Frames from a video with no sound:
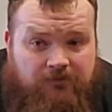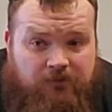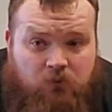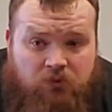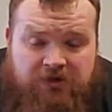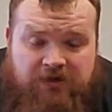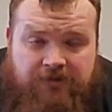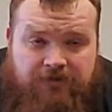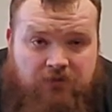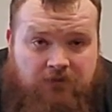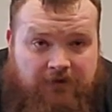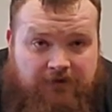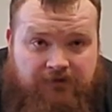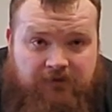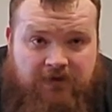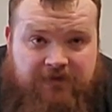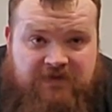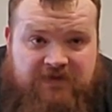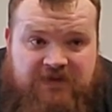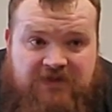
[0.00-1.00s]
Ford
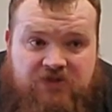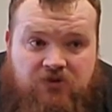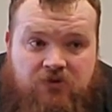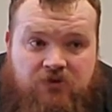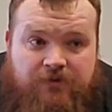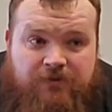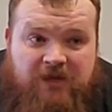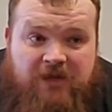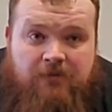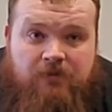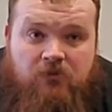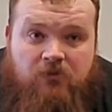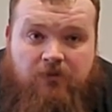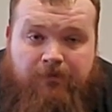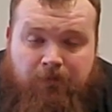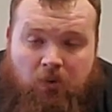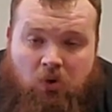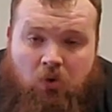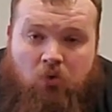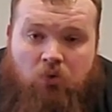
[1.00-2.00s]
F-350 is going to be able
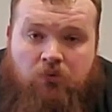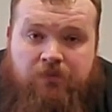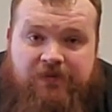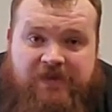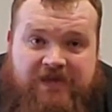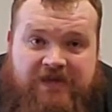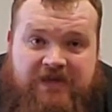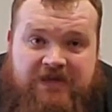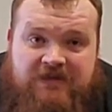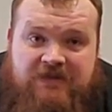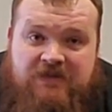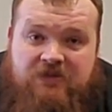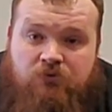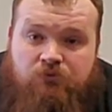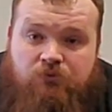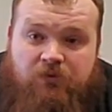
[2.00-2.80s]
to pull things